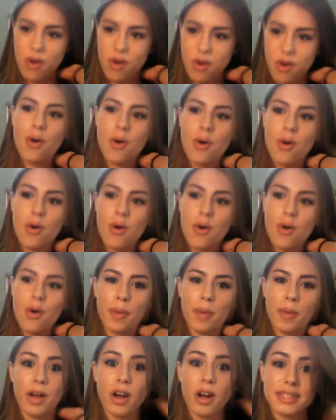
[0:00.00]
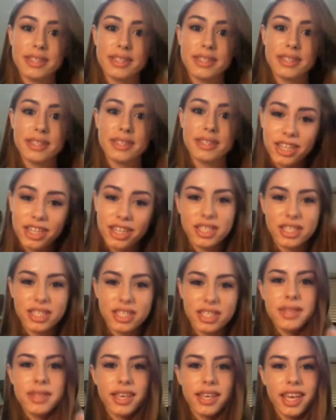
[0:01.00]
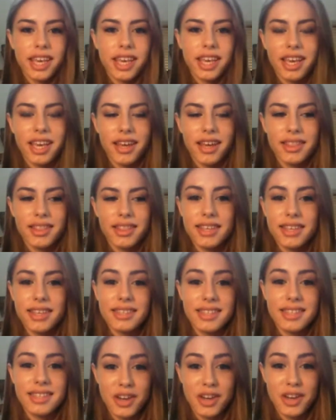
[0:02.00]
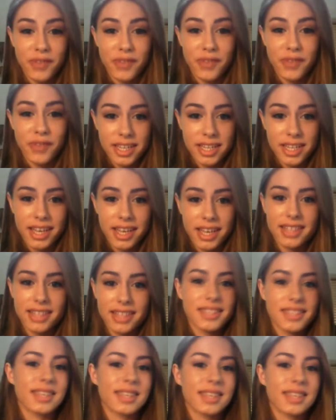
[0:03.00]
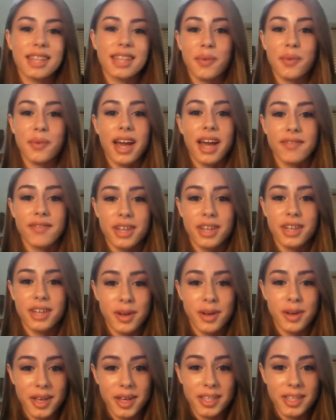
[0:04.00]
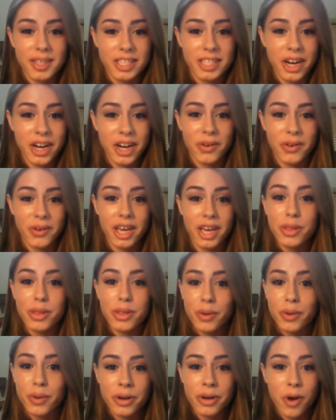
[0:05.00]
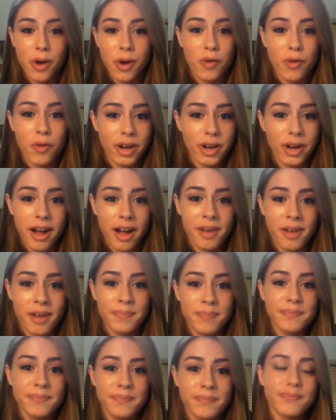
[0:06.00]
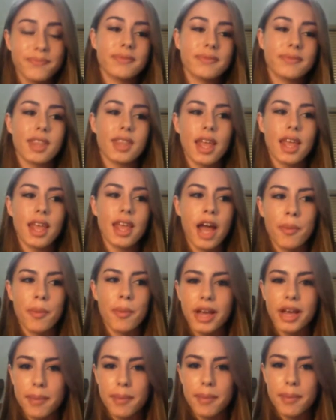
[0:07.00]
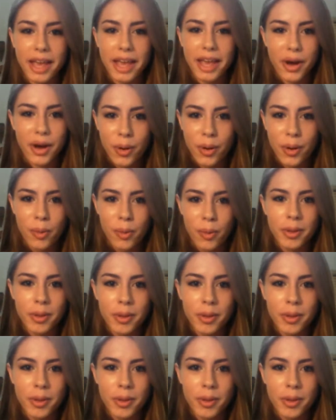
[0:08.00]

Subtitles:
oh my gosh, I just kept thinking, this is an adversity. This is something we have to get through, overcome. How am I going to make it home?